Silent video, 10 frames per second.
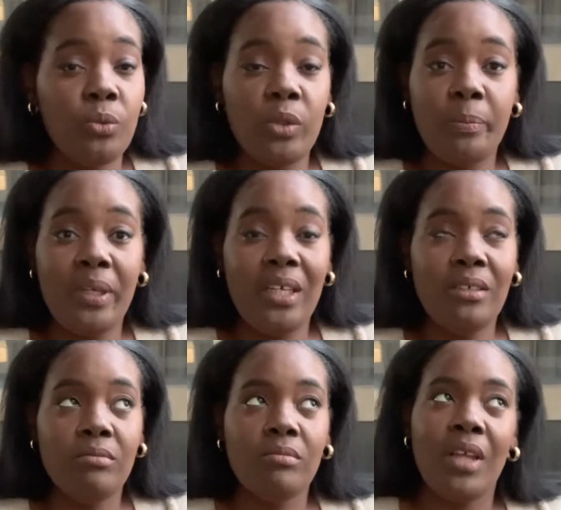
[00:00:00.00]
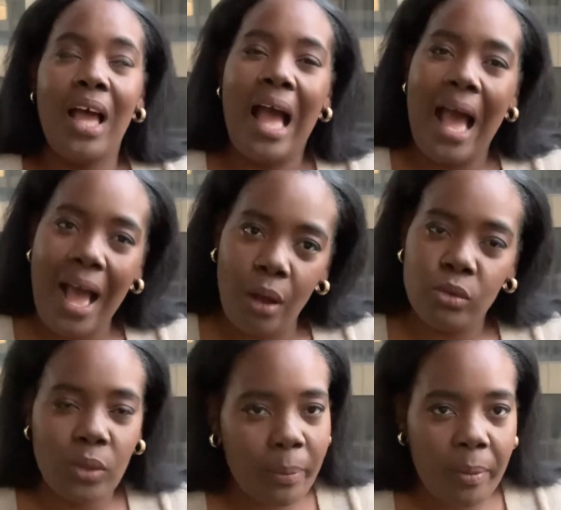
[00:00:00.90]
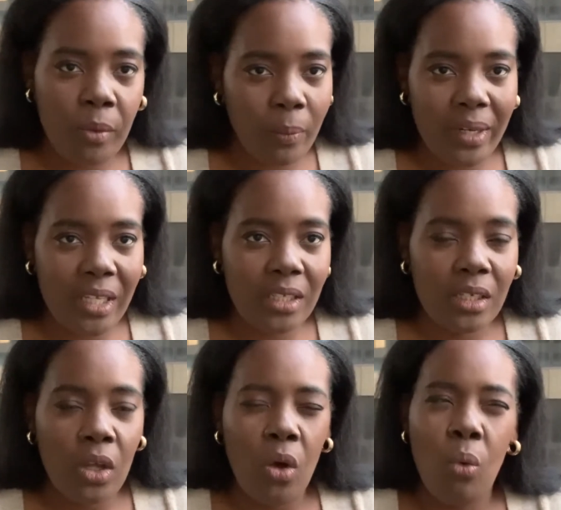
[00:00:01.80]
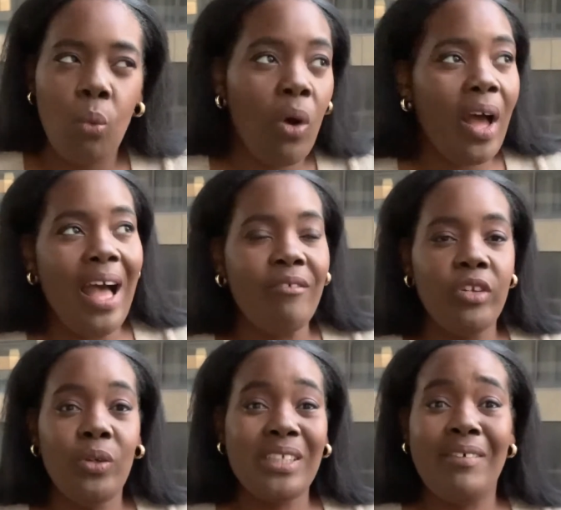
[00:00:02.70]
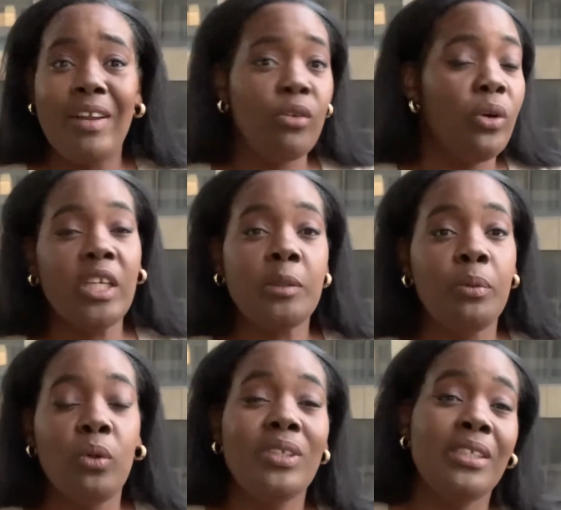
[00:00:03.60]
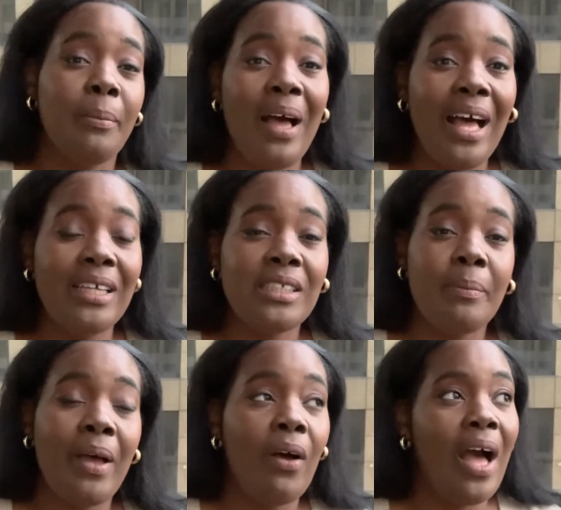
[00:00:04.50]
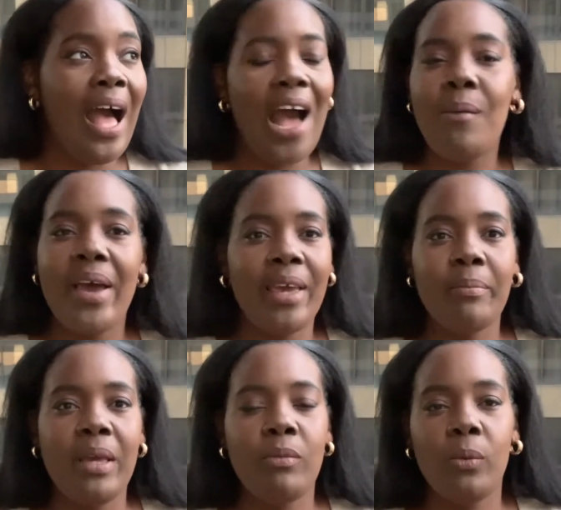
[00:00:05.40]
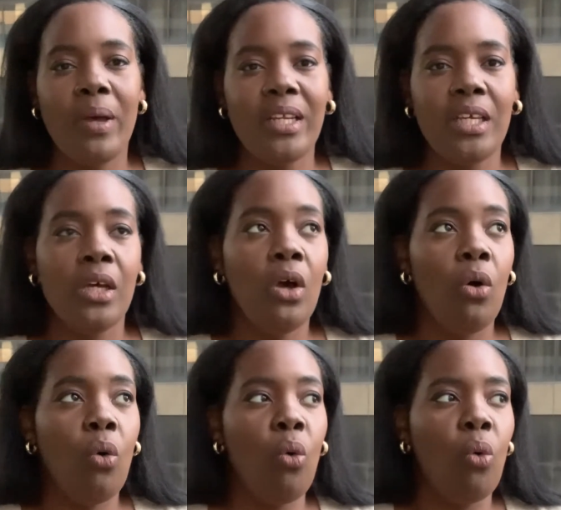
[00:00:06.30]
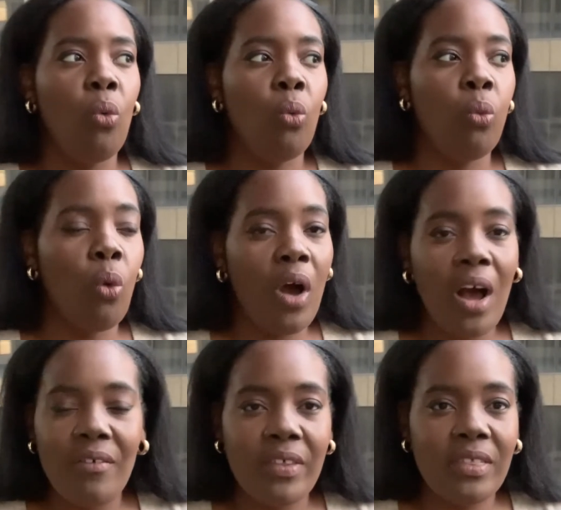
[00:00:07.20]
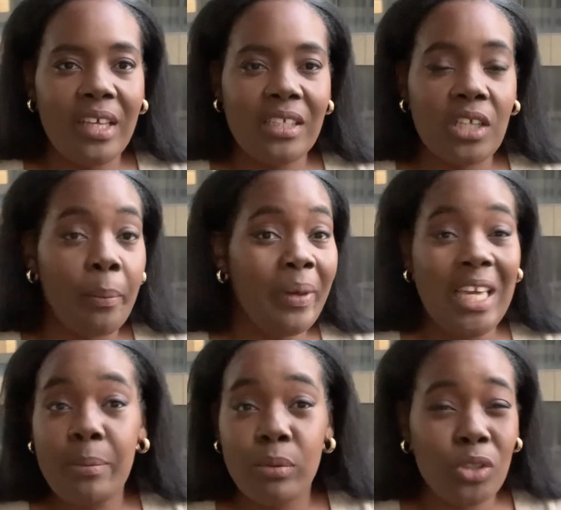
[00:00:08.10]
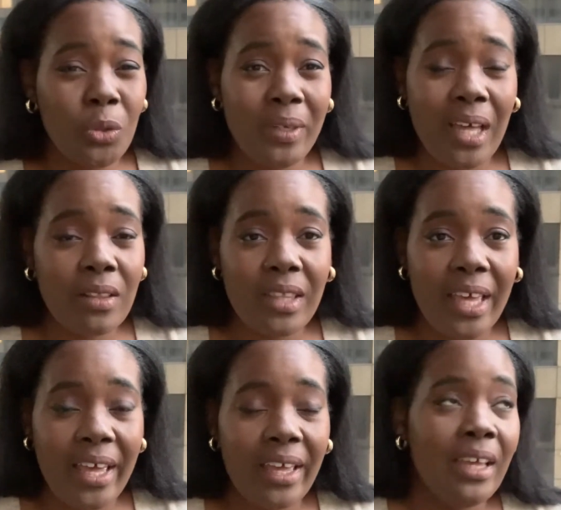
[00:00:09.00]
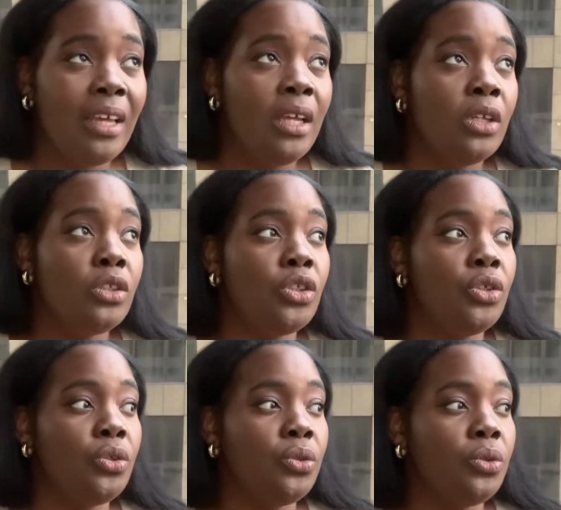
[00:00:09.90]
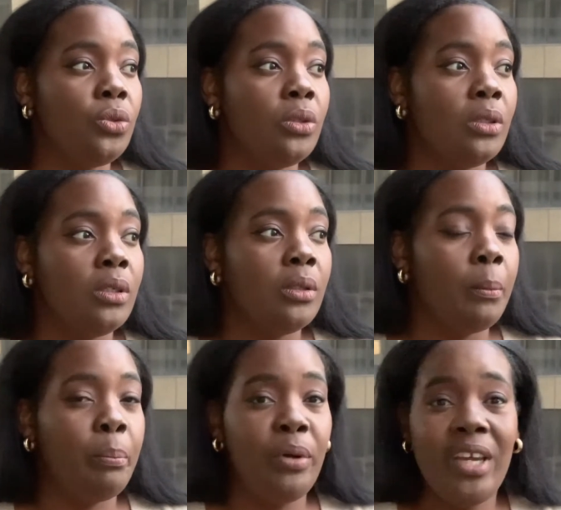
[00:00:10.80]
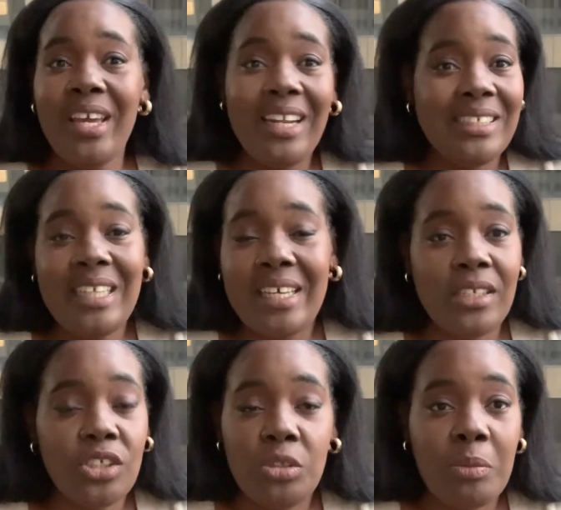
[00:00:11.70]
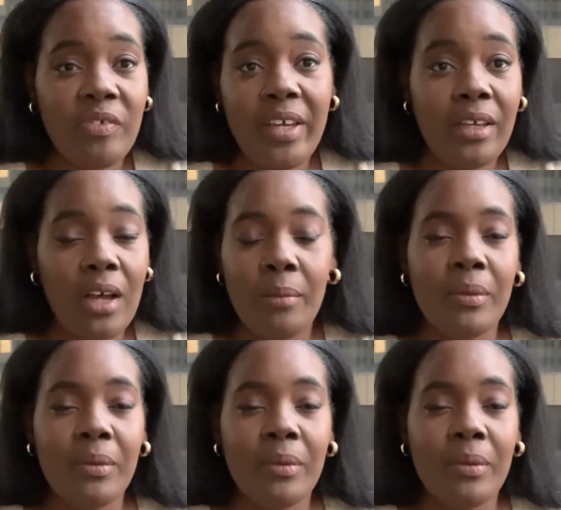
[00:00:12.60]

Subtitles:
would be, how do I make more money? What avenues have I not explored in the past about how I can make more money? Or what other things are people doing out there to bring in a second stream of income?